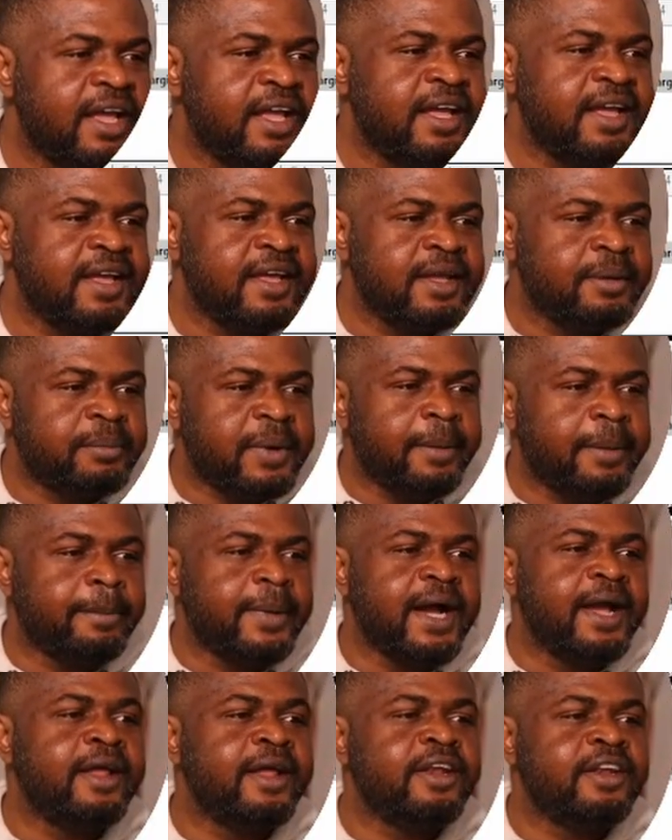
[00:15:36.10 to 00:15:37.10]
in my
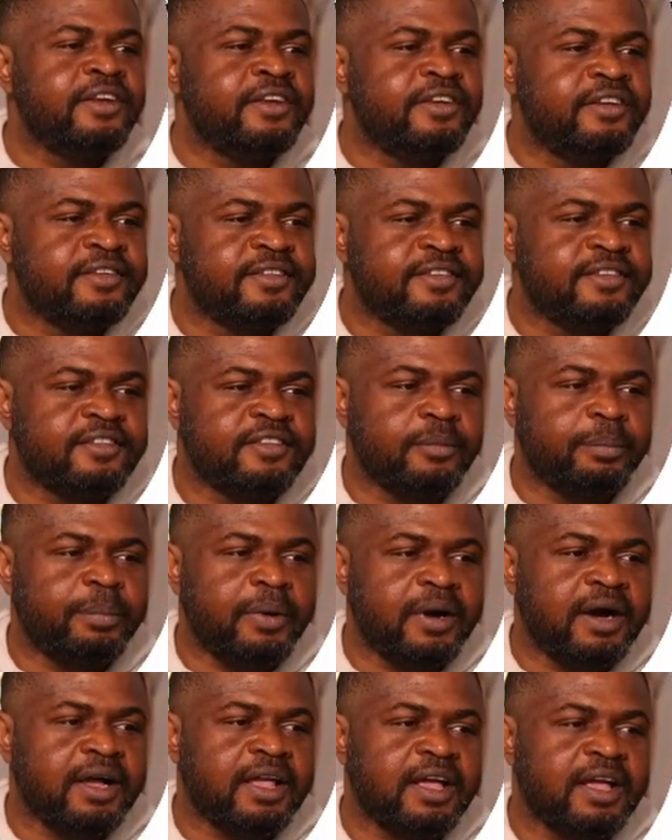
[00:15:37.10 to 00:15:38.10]
mind, this is the
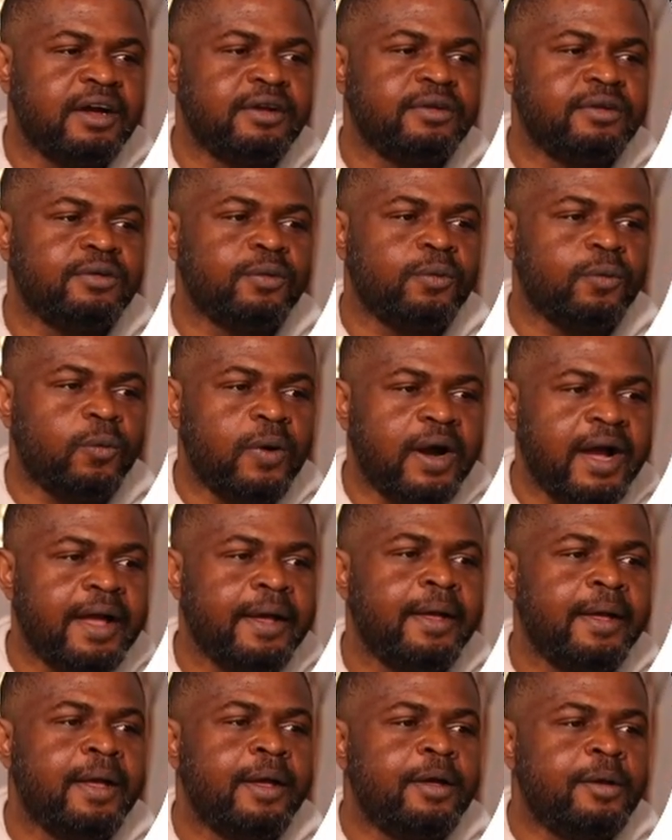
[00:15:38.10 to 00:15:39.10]
power candle. Why?
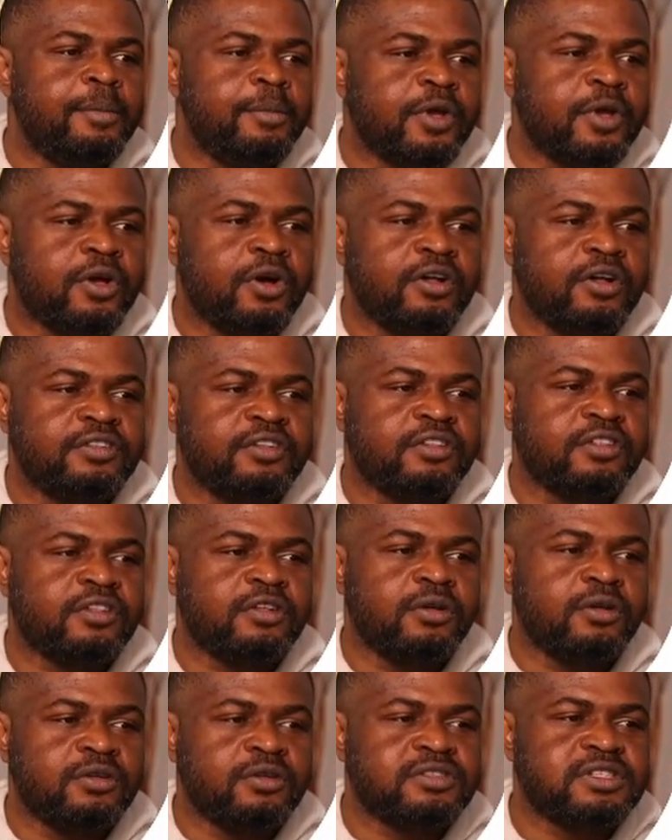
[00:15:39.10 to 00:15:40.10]
Because it
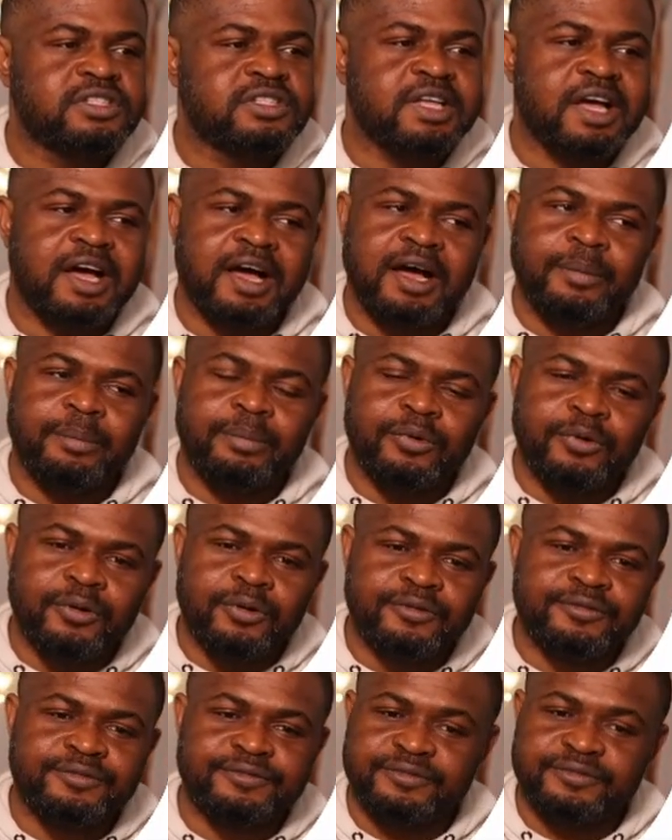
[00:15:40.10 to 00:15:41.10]
closes
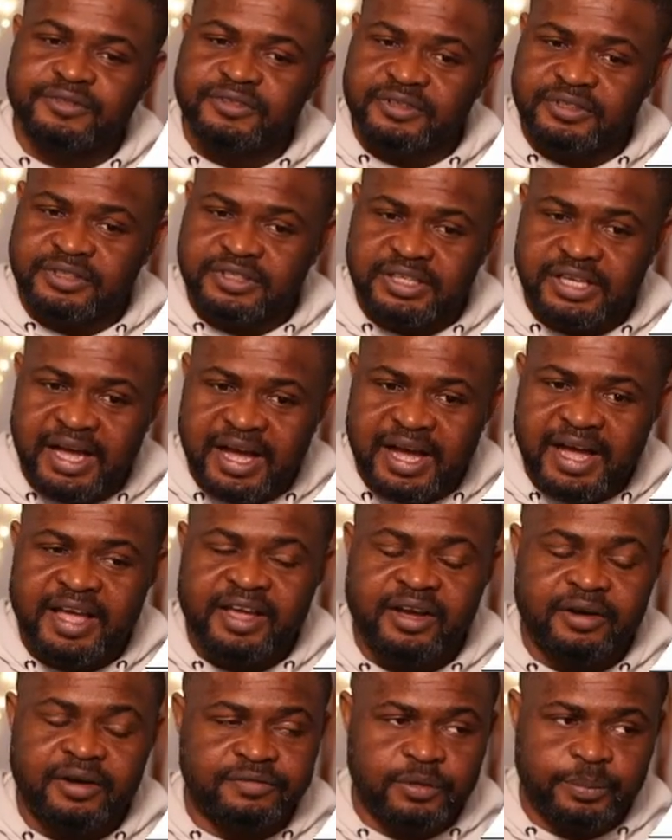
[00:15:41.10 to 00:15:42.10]
above the high
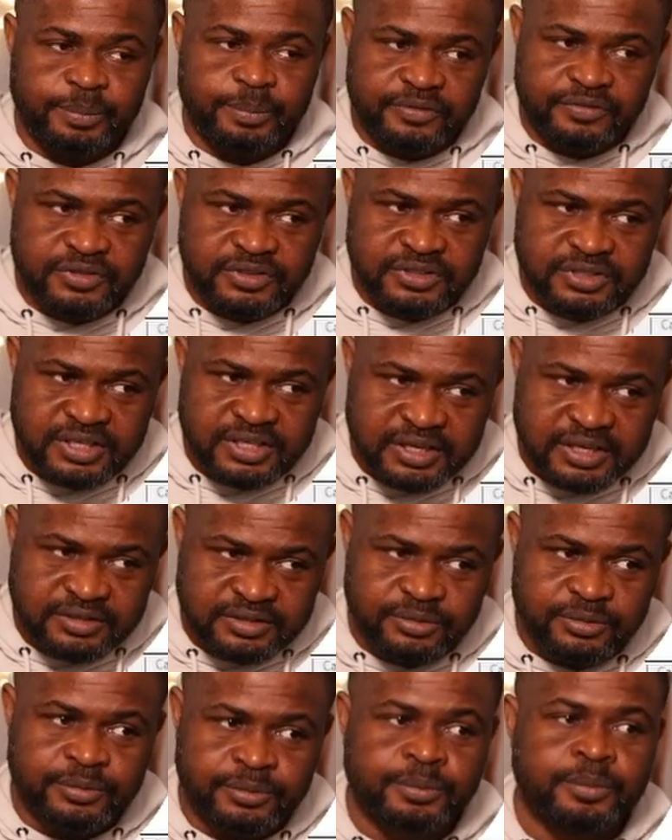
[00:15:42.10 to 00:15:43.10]
of the previous
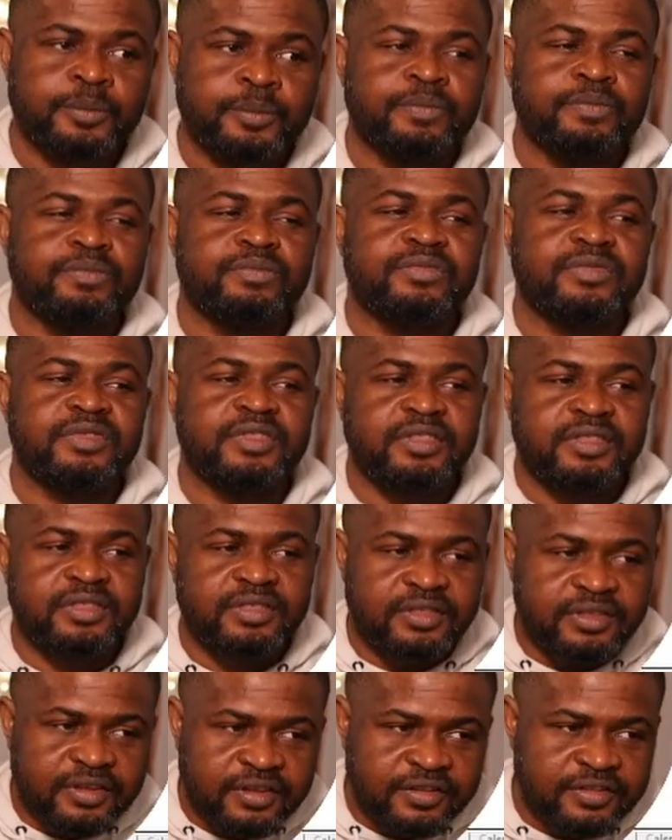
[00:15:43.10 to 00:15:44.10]
candle.
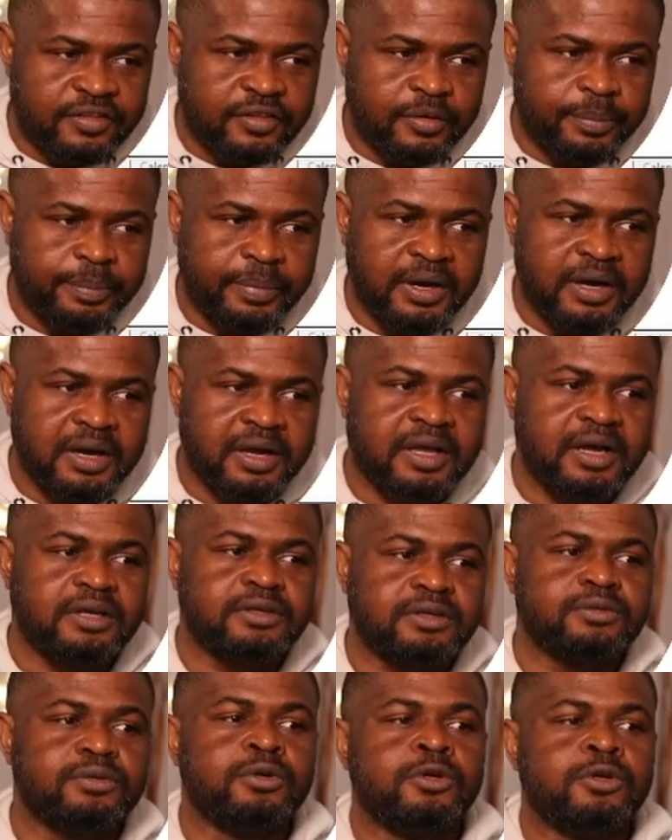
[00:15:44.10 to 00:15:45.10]
This is the power
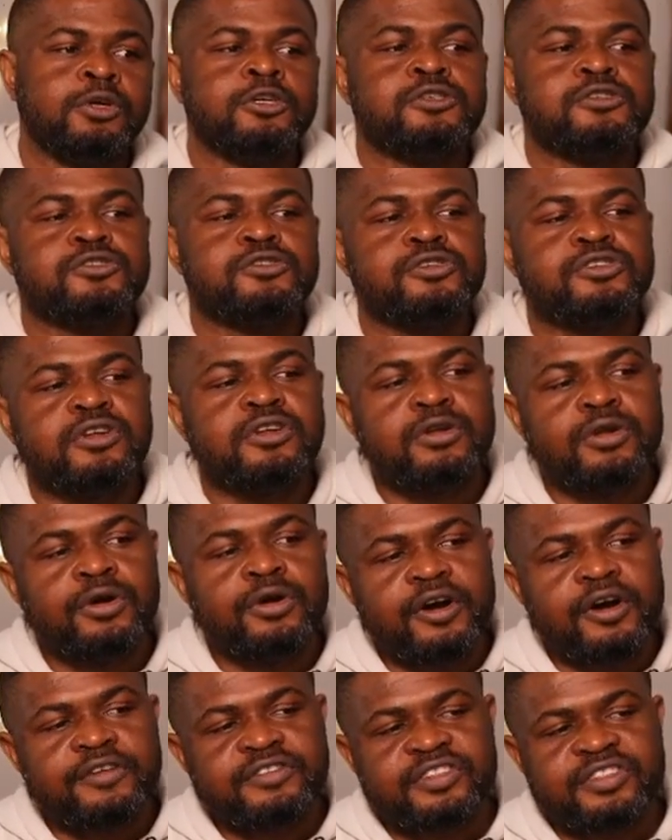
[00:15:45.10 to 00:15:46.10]
candle. So the low
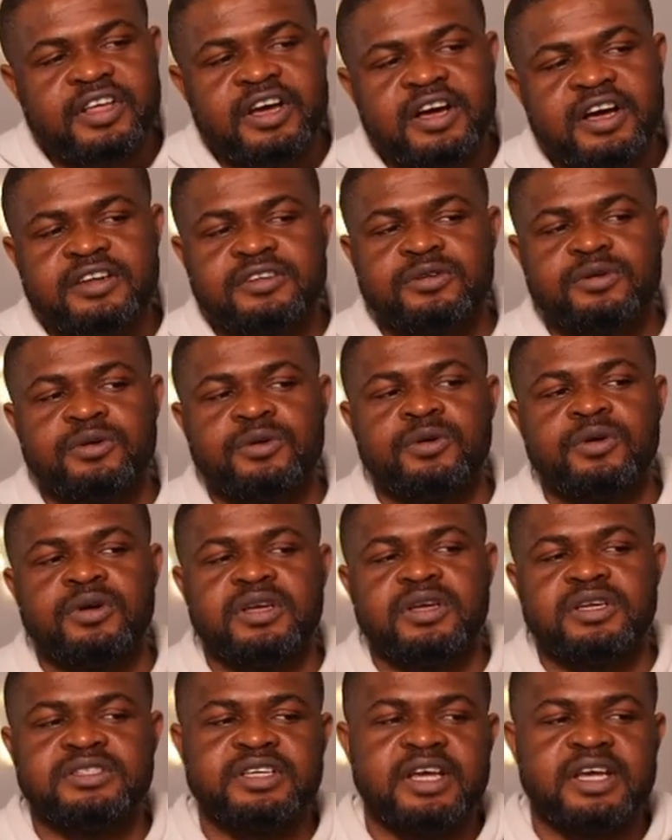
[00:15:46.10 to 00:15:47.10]
of this candle
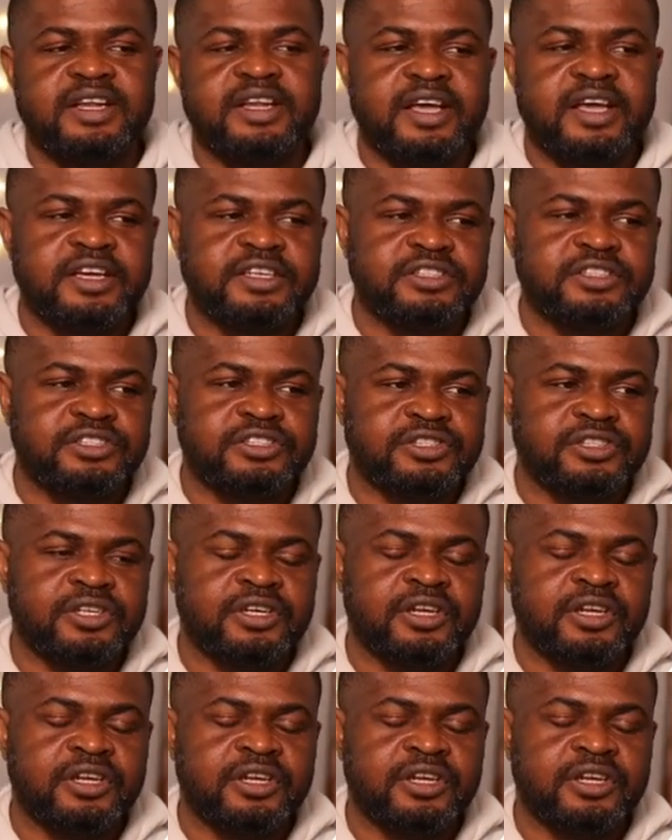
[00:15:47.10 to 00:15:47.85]
is an entry.